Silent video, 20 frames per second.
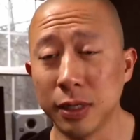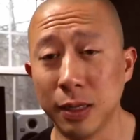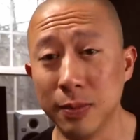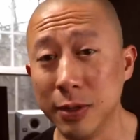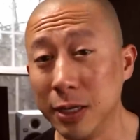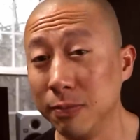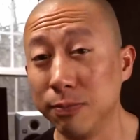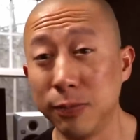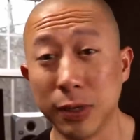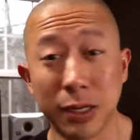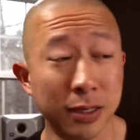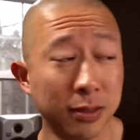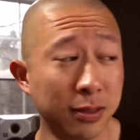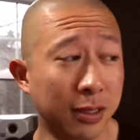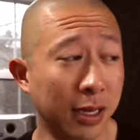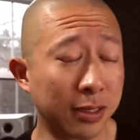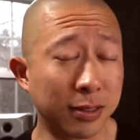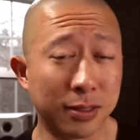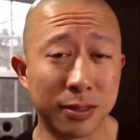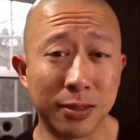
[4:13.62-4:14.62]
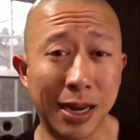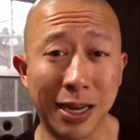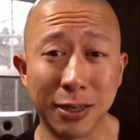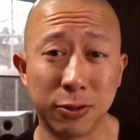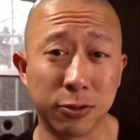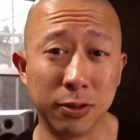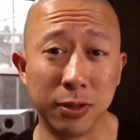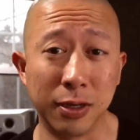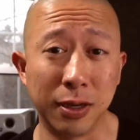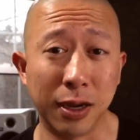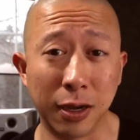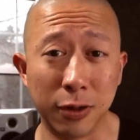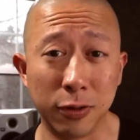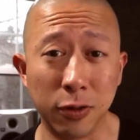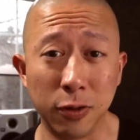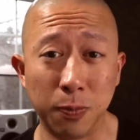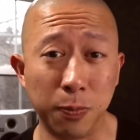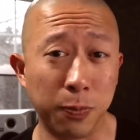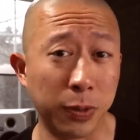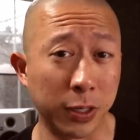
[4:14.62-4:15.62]
I mean, because that's naturally how
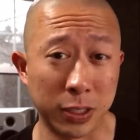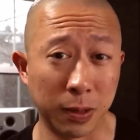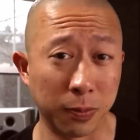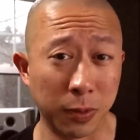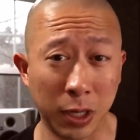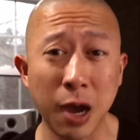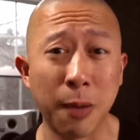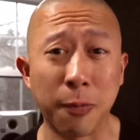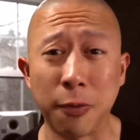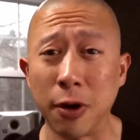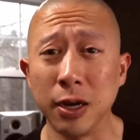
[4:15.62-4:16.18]
you'd pick something up,